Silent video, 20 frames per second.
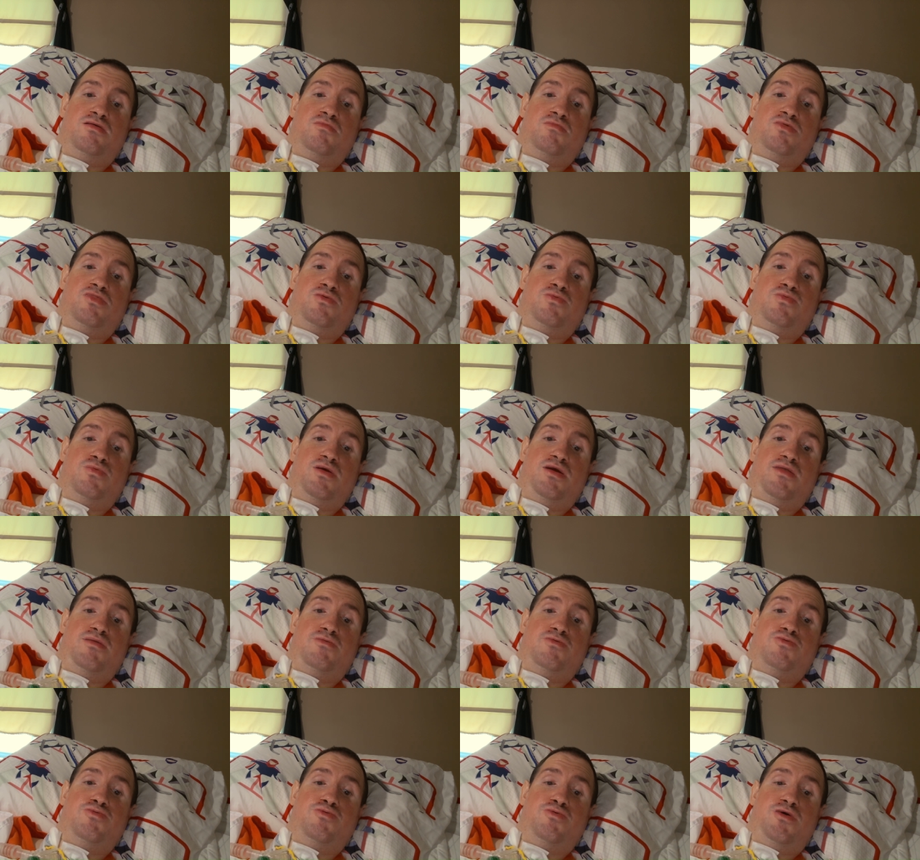when the
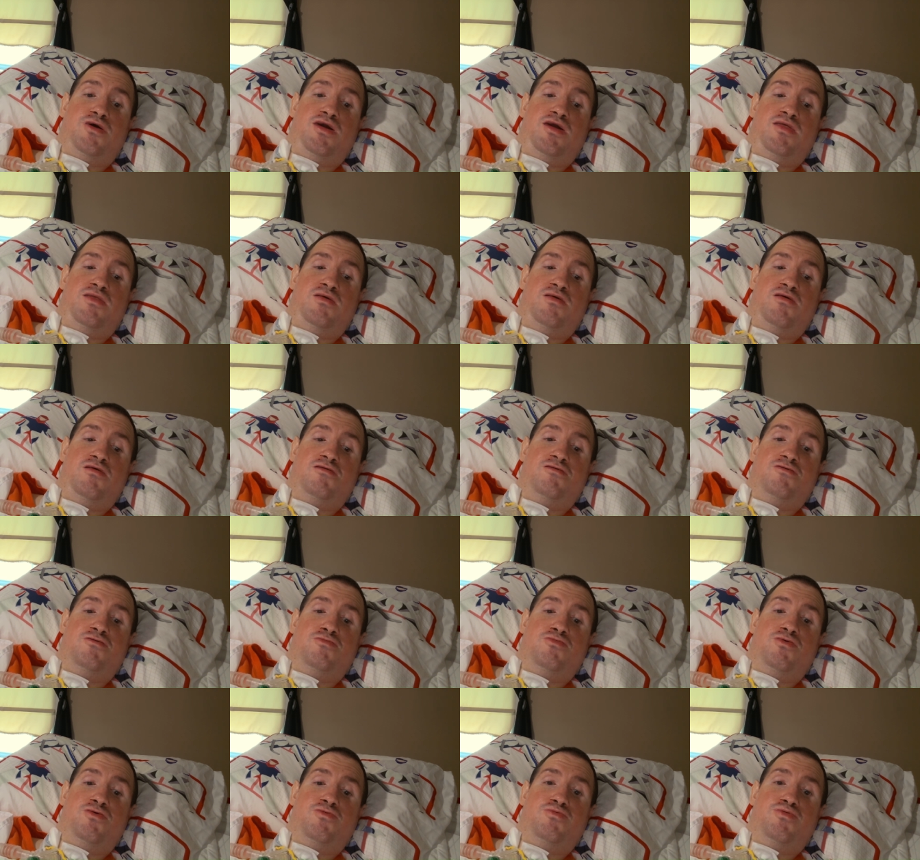Vandals played the
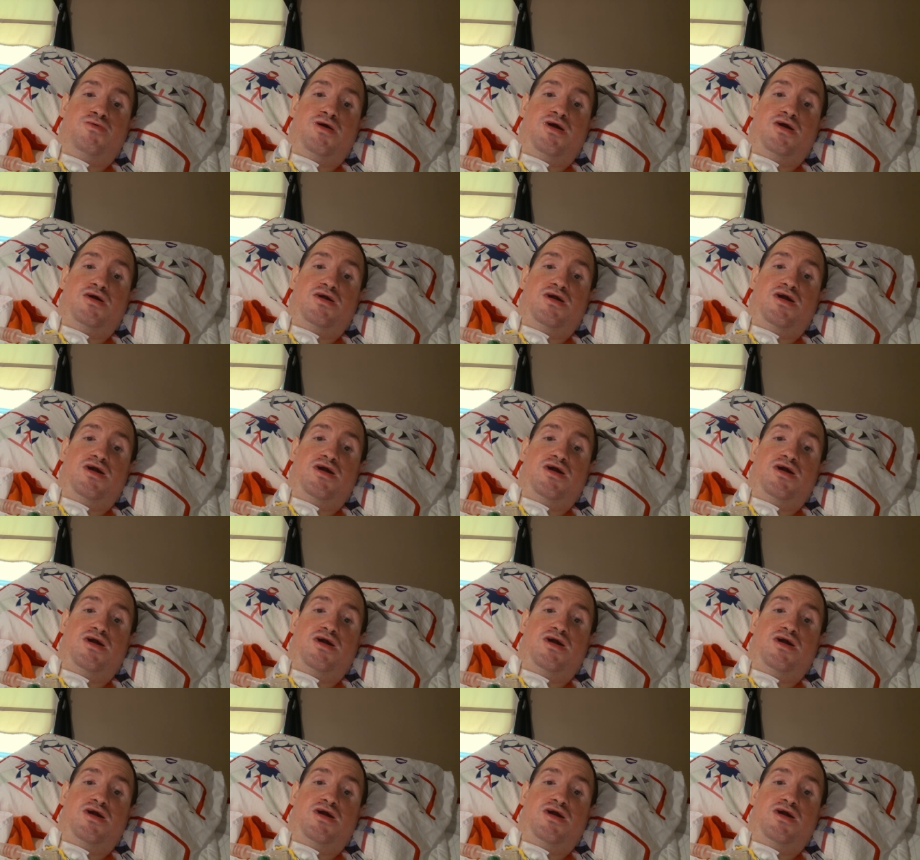Wolfpack